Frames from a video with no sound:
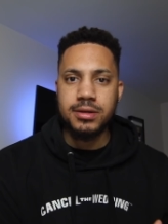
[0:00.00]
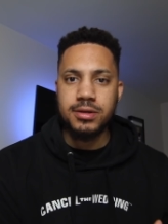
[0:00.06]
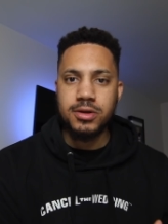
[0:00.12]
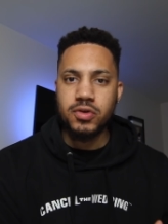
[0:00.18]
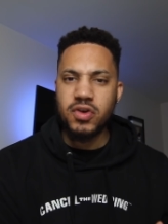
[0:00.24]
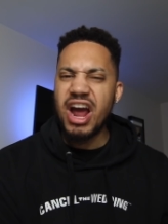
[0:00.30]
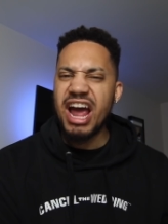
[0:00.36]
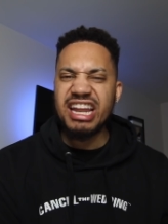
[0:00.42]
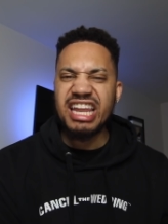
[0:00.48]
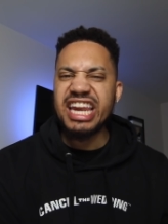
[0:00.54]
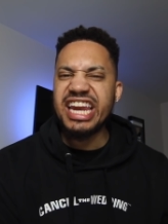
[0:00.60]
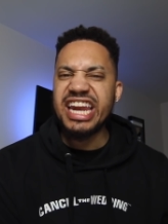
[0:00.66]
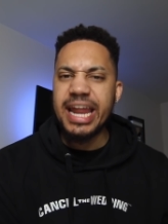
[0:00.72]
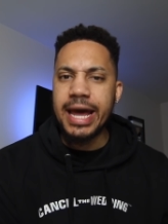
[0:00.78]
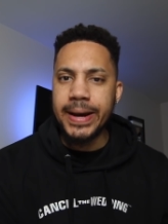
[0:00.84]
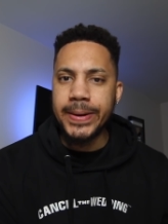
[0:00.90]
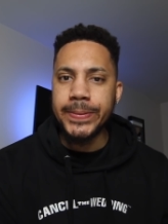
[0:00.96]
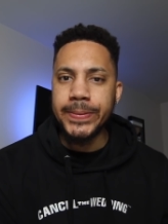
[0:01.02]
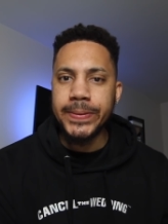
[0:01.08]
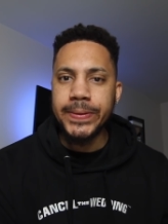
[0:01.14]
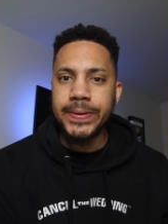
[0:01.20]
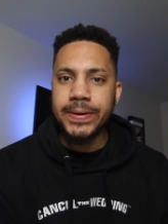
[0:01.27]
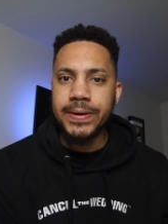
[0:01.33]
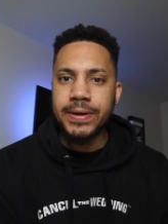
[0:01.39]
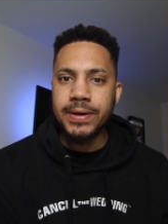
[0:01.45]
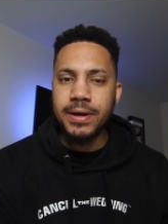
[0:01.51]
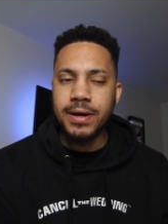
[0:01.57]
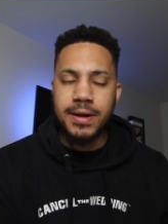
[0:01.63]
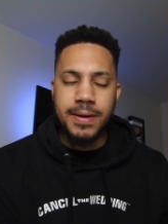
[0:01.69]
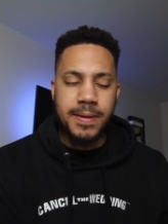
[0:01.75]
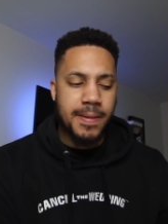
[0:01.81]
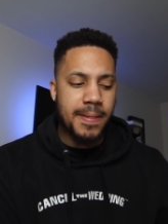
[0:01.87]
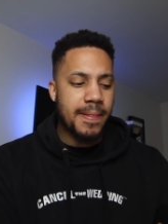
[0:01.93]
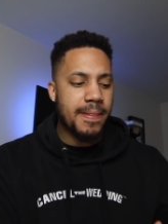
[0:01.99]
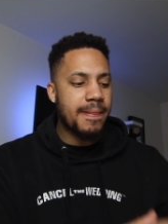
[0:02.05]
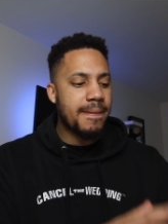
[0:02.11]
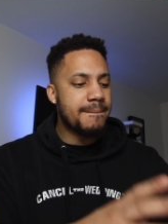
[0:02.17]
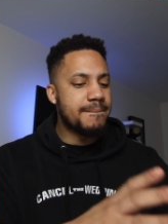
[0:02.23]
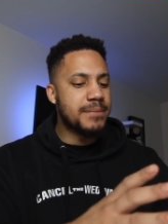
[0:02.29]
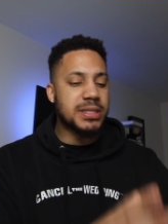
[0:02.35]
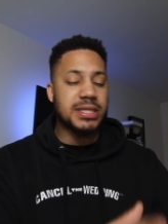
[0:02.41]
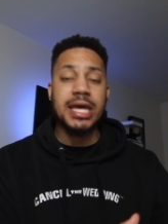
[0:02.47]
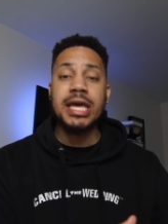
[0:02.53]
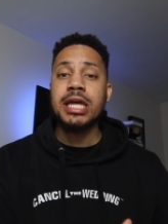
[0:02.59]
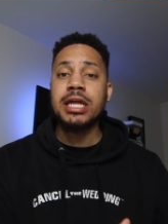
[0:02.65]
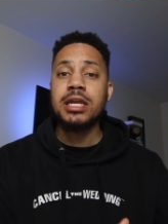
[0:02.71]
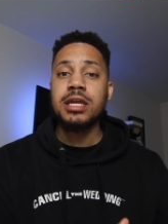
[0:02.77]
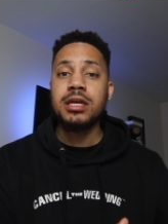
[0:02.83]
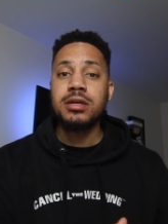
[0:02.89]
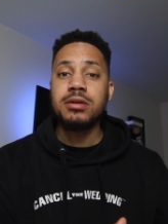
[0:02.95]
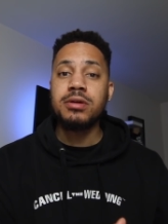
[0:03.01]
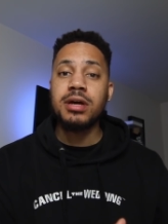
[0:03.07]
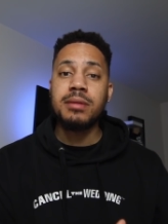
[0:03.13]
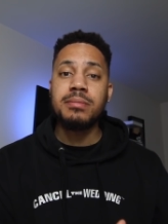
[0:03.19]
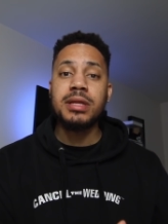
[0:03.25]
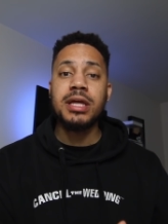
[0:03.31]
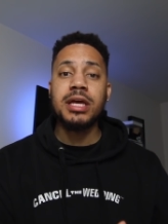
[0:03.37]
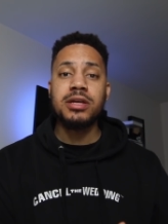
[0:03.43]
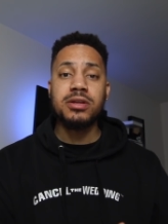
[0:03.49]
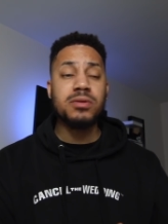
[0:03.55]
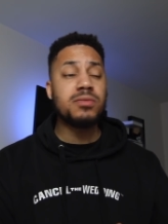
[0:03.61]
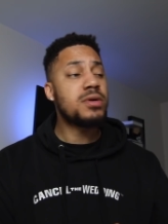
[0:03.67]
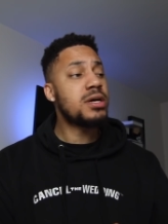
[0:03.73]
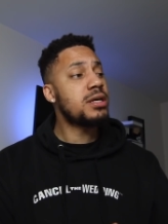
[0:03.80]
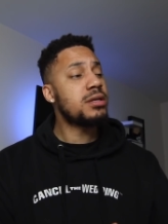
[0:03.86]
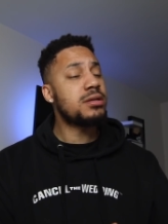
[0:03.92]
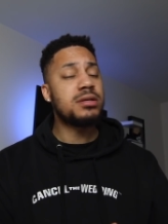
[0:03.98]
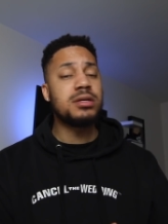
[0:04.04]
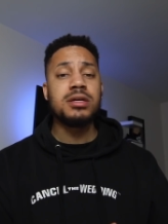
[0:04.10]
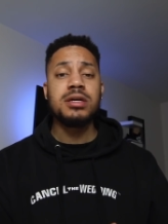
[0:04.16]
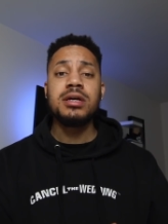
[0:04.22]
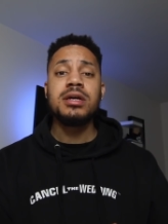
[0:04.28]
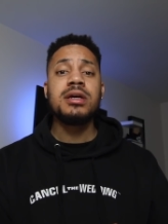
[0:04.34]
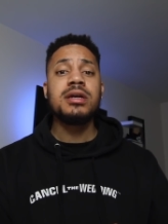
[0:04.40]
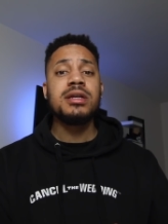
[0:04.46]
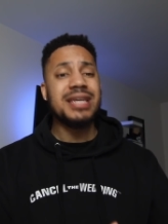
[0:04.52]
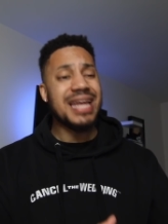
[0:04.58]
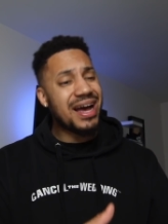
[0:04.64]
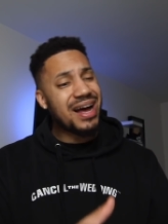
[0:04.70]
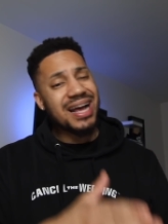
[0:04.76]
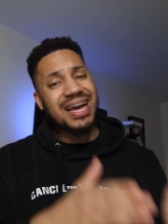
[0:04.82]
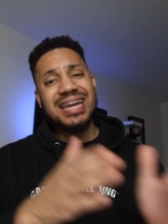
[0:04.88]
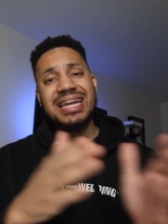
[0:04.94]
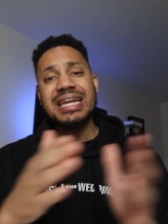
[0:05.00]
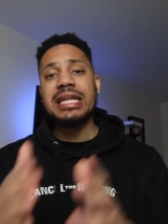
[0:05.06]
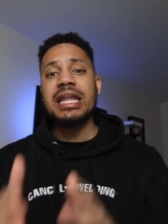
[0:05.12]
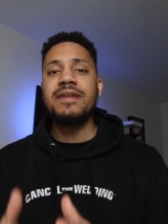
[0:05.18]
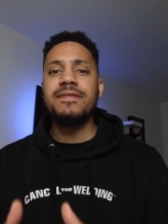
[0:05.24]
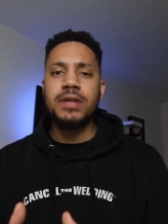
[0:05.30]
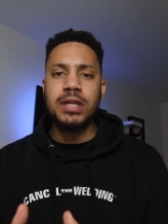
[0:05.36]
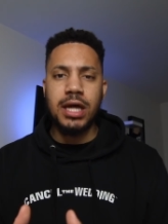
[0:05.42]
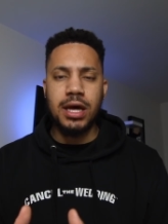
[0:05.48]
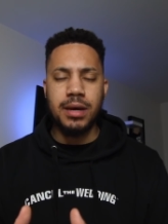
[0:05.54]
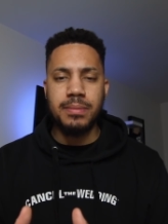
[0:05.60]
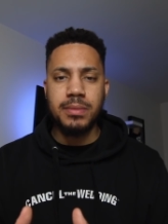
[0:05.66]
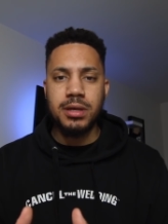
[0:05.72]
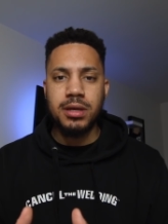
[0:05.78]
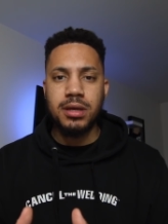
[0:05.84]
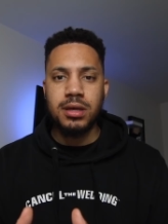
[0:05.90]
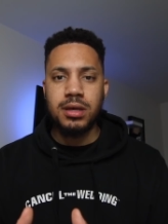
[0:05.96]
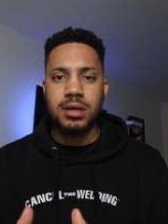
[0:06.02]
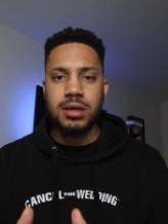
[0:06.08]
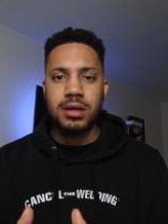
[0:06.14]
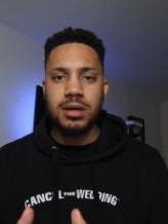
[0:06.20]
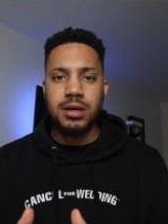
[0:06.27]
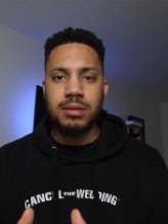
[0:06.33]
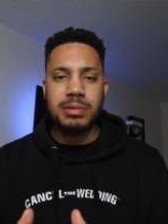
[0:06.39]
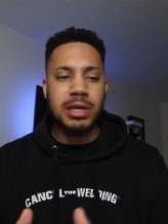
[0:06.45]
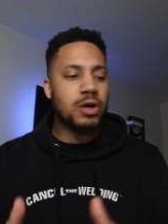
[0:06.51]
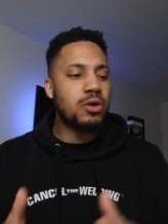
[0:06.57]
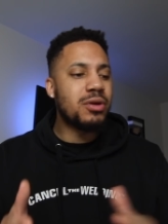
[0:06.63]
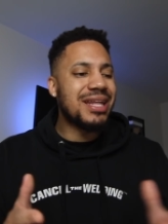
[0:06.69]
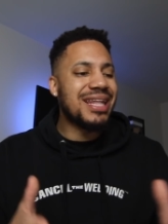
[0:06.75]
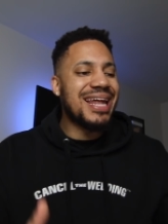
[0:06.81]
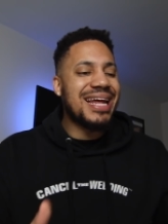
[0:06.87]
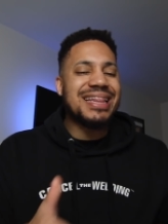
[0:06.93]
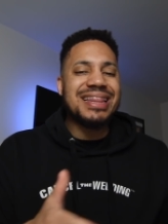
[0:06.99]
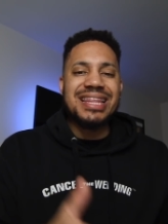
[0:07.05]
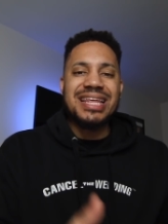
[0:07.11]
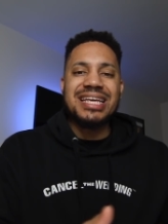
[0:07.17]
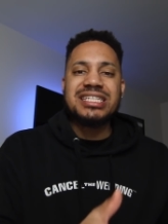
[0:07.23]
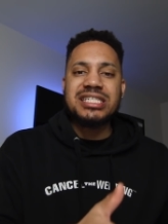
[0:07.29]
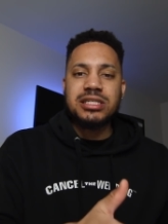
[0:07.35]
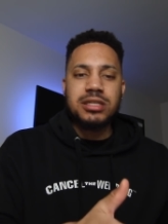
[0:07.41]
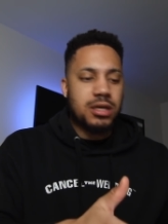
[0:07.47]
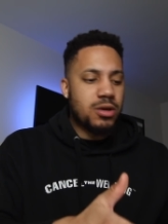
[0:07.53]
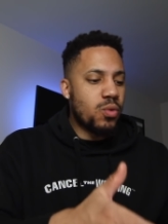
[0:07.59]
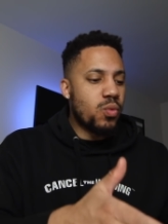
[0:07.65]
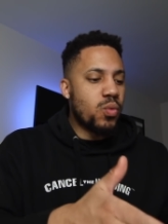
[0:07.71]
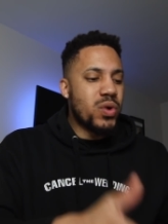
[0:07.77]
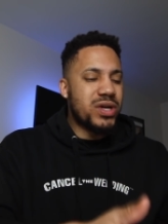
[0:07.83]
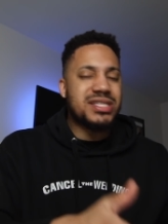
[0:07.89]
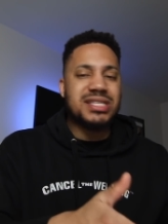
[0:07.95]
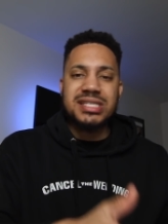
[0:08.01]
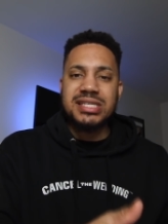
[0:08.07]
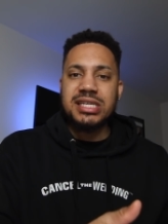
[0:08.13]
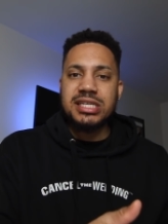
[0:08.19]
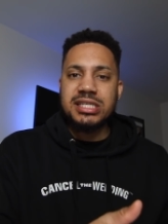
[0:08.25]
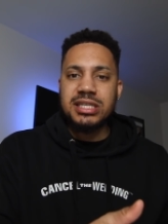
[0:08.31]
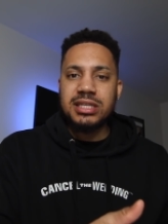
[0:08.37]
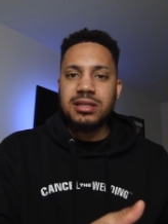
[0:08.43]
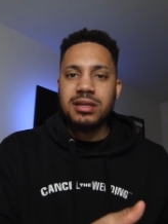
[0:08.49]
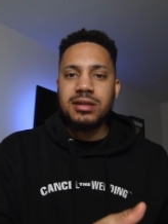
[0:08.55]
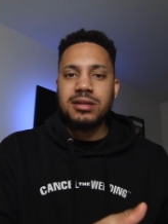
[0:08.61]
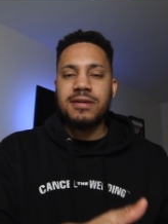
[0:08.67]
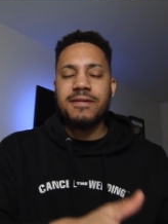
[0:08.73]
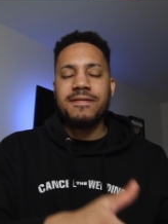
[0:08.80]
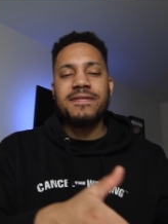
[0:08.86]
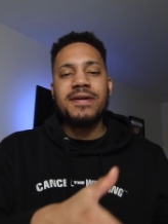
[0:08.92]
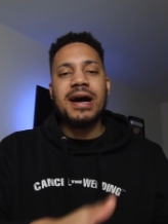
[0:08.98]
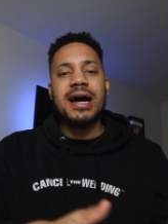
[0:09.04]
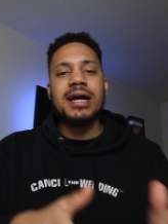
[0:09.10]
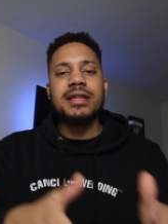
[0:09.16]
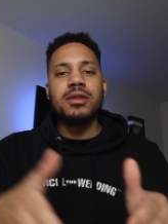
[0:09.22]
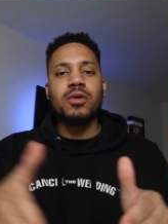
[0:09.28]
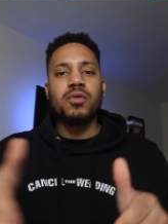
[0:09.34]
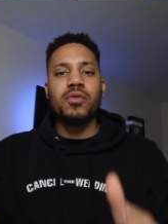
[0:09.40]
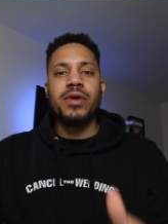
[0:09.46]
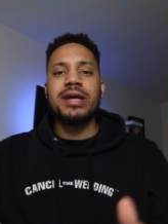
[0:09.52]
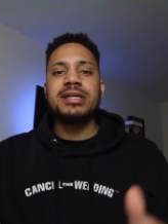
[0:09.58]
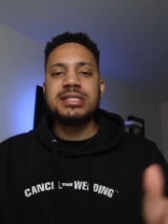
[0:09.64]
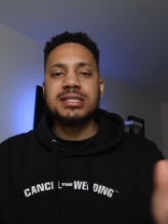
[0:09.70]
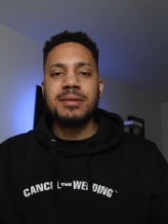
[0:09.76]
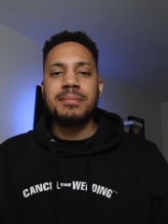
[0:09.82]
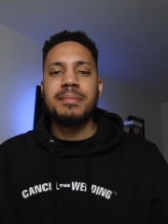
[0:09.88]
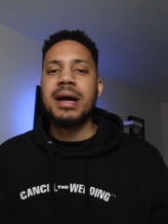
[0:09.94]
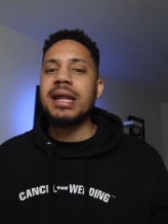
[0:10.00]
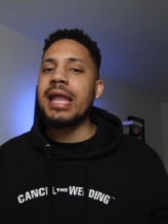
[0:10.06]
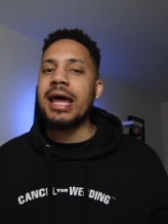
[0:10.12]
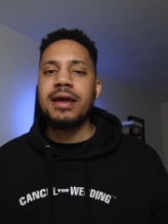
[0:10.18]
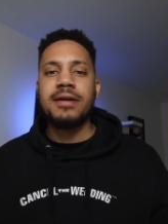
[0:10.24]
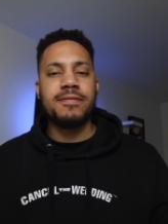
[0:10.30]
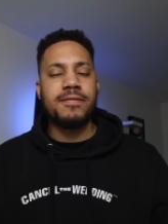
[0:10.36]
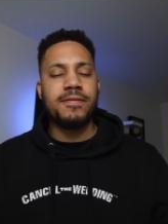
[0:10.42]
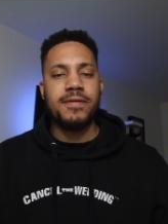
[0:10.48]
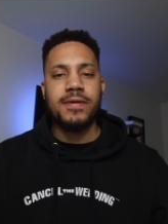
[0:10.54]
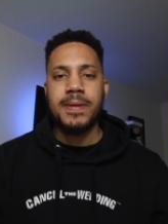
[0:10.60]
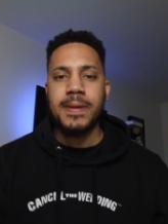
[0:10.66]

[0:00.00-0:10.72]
Cry, let it out. But then you gotta be like, you know what? Now I gotta level up. I'm not gonna let this one season define the rest of my life.